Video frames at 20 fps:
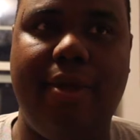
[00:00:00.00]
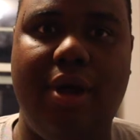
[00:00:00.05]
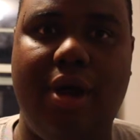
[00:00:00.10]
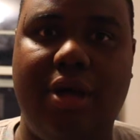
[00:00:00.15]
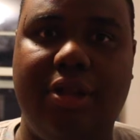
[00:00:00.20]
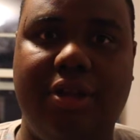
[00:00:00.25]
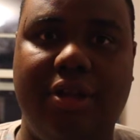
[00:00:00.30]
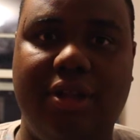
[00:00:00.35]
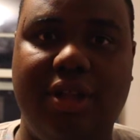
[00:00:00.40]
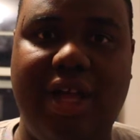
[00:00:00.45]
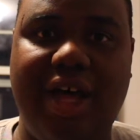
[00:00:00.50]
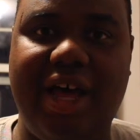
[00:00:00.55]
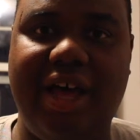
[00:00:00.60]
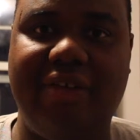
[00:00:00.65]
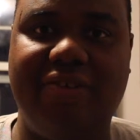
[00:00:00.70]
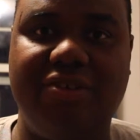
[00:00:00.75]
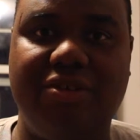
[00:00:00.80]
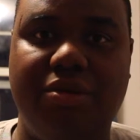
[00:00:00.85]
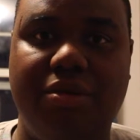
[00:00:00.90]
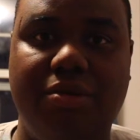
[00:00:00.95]
their
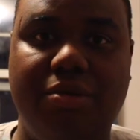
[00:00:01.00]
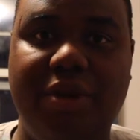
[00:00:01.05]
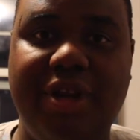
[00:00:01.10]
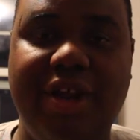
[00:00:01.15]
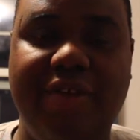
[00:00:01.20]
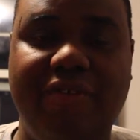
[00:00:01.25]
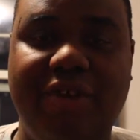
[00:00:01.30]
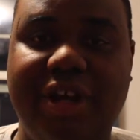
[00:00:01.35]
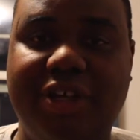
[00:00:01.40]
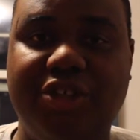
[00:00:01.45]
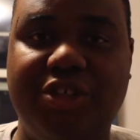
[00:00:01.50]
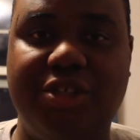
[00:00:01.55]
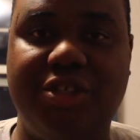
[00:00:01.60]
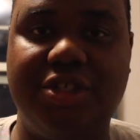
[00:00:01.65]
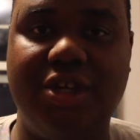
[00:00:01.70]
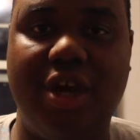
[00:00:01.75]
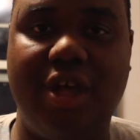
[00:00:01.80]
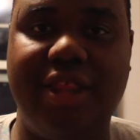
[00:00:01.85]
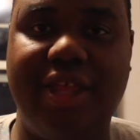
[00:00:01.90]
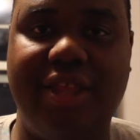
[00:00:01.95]
lives. And we never actually
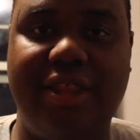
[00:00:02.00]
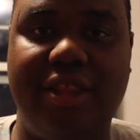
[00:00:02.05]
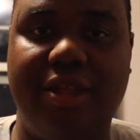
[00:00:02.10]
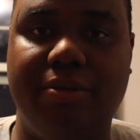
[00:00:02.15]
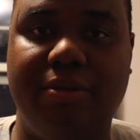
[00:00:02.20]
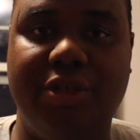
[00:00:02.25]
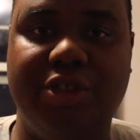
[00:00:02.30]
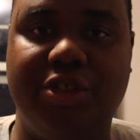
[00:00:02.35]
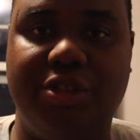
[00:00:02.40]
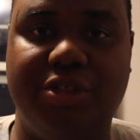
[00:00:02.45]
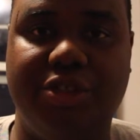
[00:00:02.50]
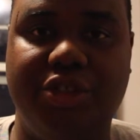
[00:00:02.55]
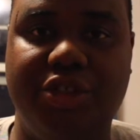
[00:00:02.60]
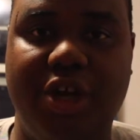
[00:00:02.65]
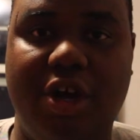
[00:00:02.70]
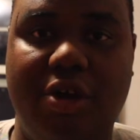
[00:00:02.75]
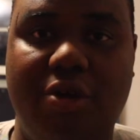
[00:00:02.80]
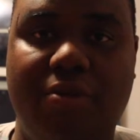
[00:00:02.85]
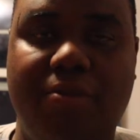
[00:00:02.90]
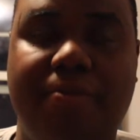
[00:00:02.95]
saw that in the original
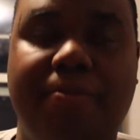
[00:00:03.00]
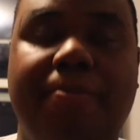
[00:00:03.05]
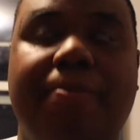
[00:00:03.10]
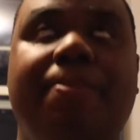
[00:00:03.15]
show.